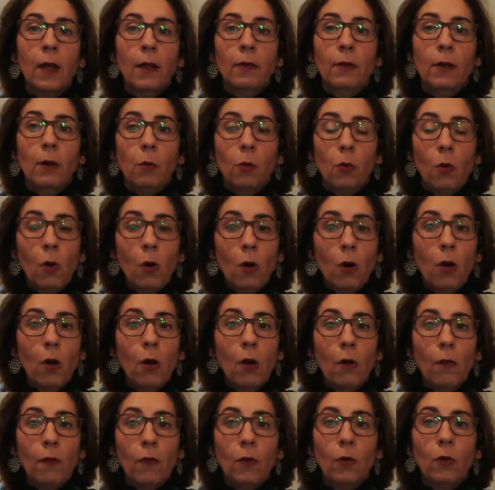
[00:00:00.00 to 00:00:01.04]
the role
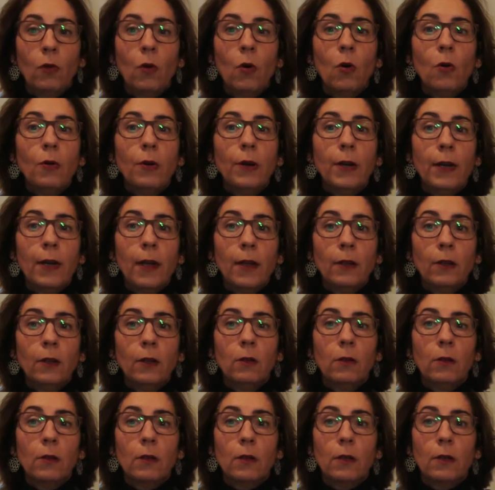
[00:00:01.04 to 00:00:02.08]
of
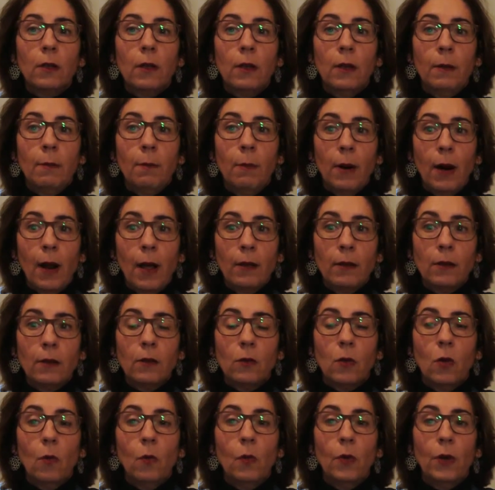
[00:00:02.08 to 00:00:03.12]
co-creators in brands
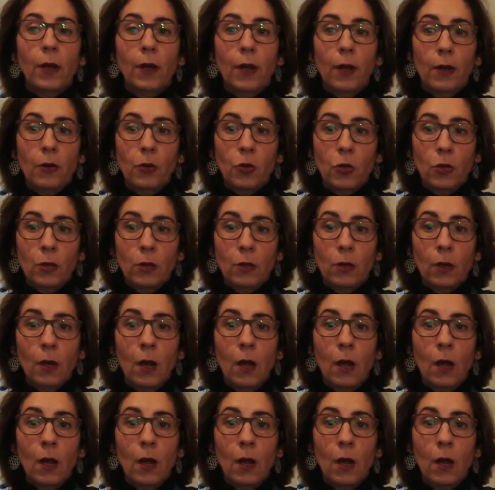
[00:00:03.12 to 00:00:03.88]
communication